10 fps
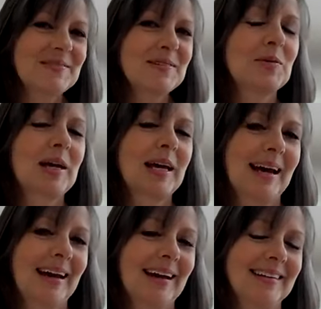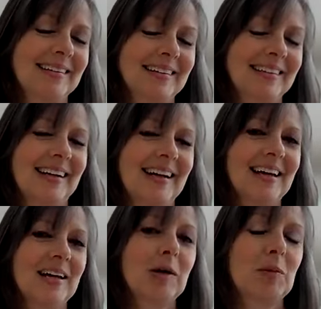it was okay.
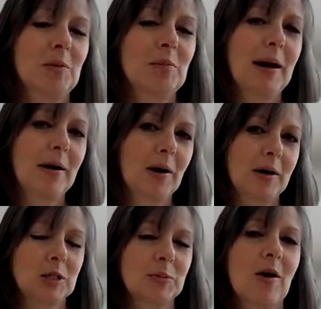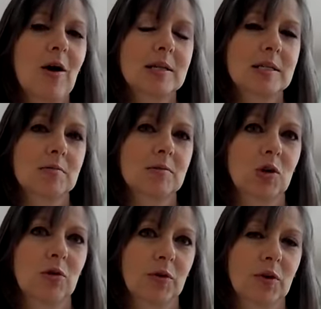It could have been better. To be honest, it was
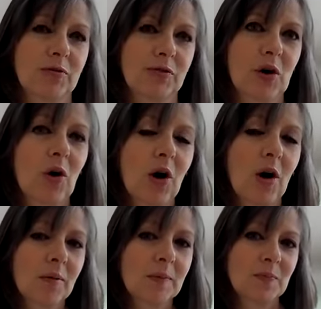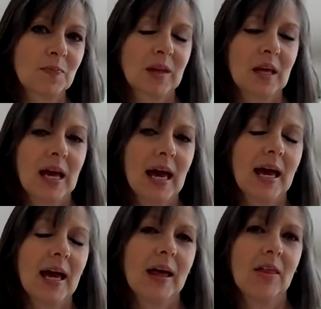over a phone call,
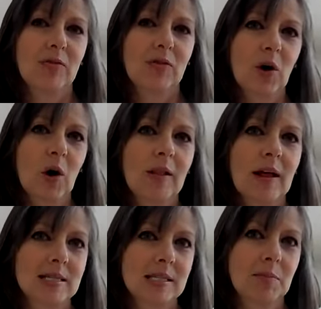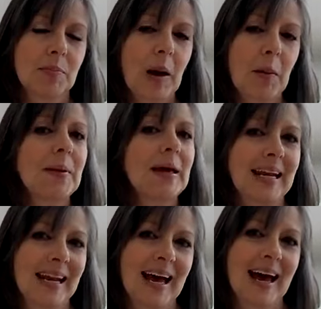and the phone call lasted about a minute
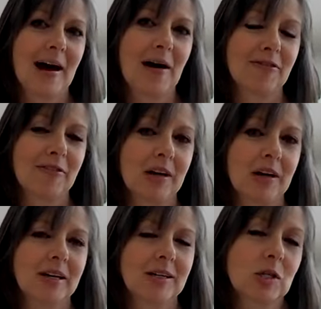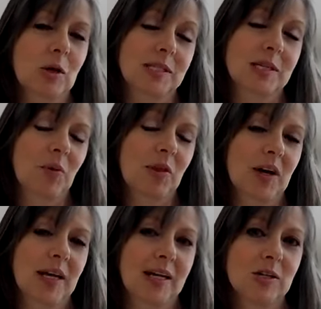and a half. So as
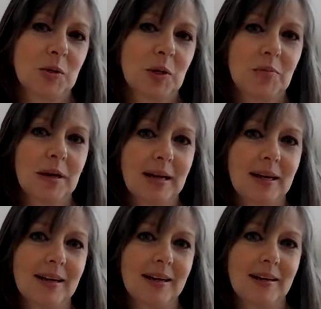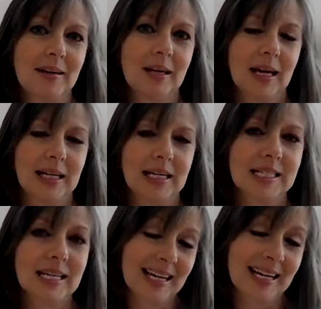empathetic as you can be in 90
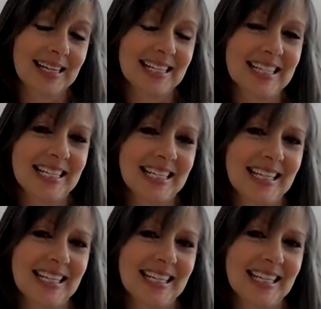seconds,